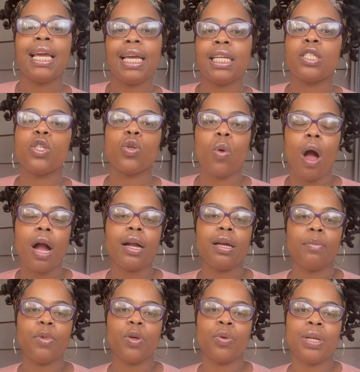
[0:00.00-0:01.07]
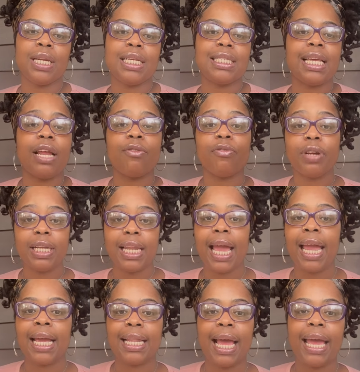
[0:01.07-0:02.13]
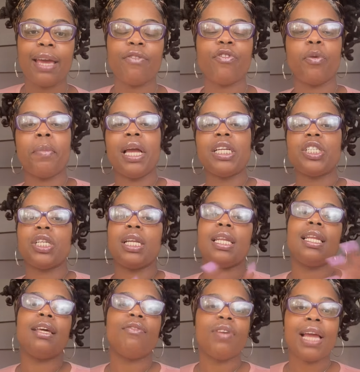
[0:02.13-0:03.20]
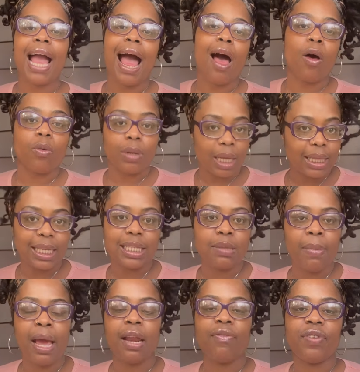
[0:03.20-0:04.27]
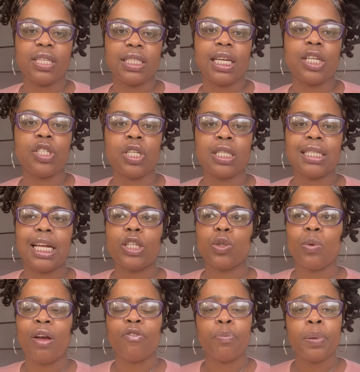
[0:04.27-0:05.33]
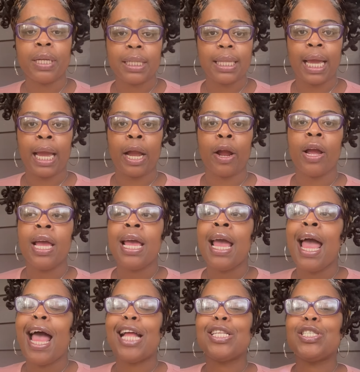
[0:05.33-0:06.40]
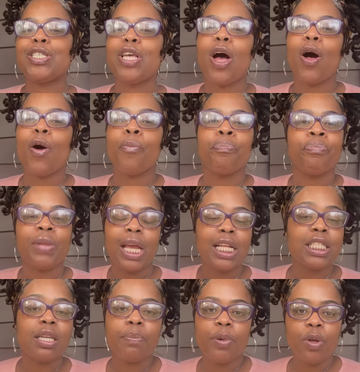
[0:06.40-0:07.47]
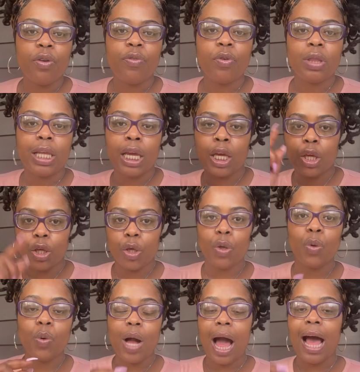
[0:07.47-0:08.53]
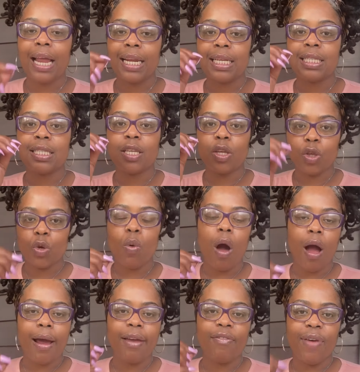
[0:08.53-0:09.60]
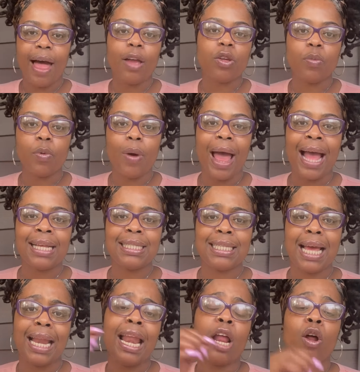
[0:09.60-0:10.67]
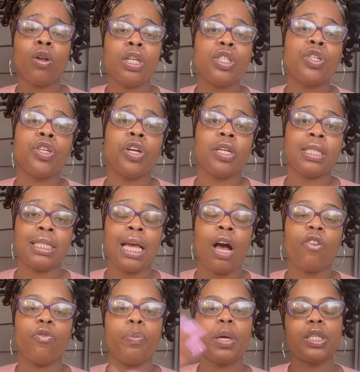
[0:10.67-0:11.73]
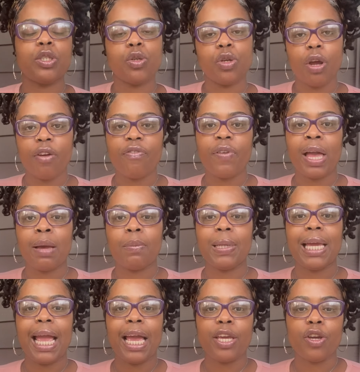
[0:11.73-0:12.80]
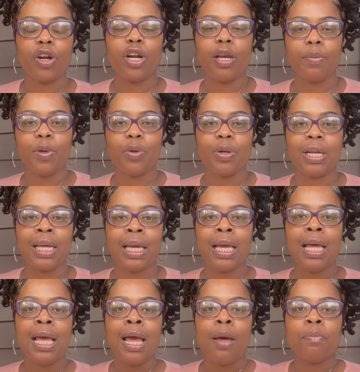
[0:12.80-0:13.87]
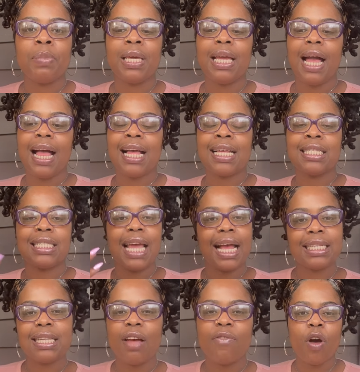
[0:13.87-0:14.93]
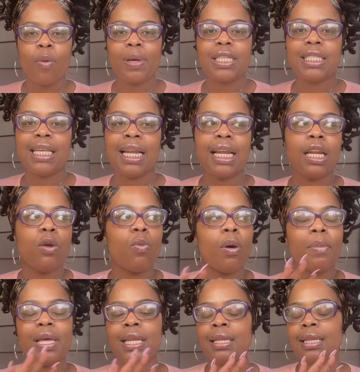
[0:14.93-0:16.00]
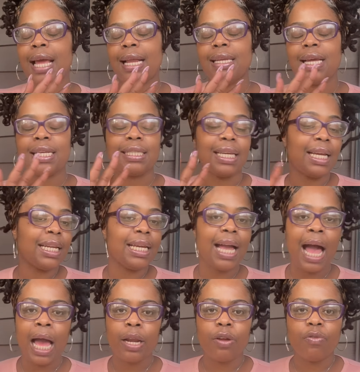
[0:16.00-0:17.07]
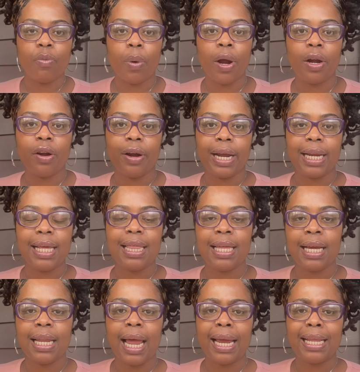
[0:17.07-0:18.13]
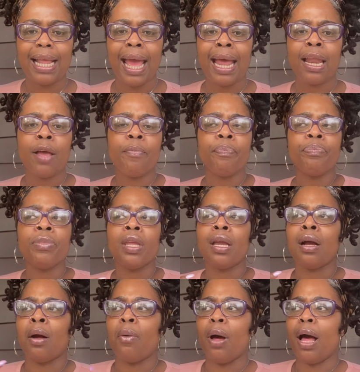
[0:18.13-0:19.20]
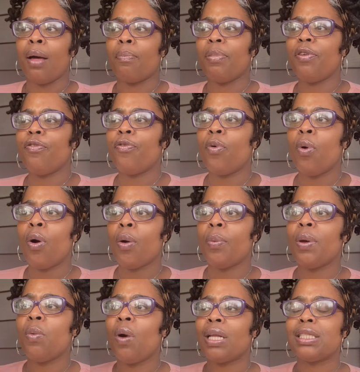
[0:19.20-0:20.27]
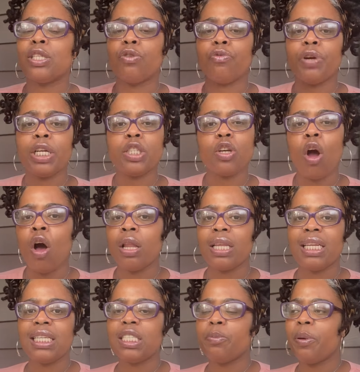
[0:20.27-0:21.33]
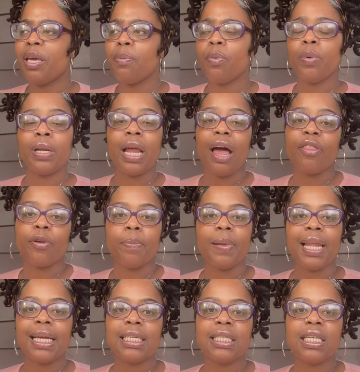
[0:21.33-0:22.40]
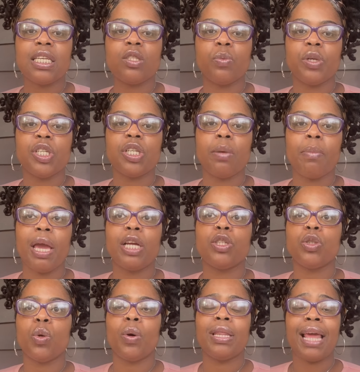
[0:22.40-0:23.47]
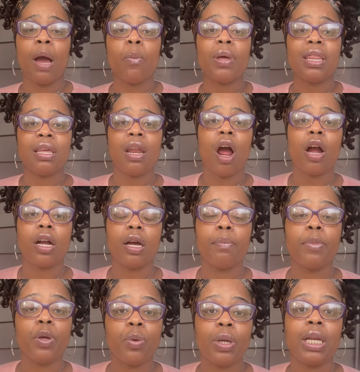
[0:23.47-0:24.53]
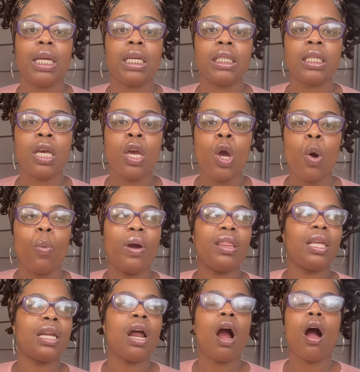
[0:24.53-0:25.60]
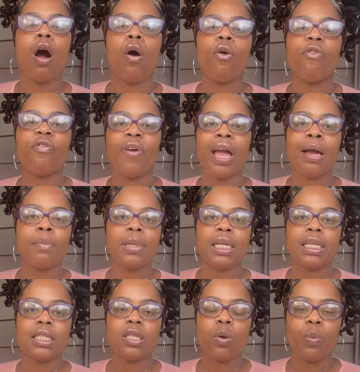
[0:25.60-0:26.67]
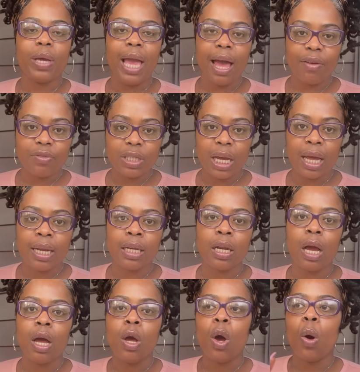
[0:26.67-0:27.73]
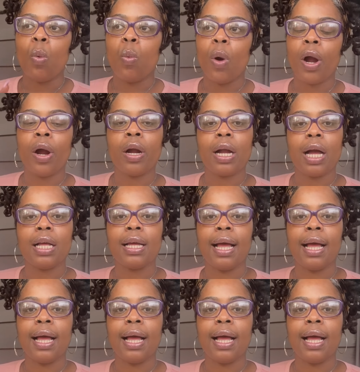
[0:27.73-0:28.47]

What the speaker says: into our communities and relaying that information, living out these manifestations that you have put there. And so it's a beautiful thing. You, goddess, you are a valuable asset, not only to yourself, but to your family and your community. Because as always said, any woman that does any kind of work or anything like that, before we want to reach all of these people in other places, we should make sure that within our communities, within our own families, we have done work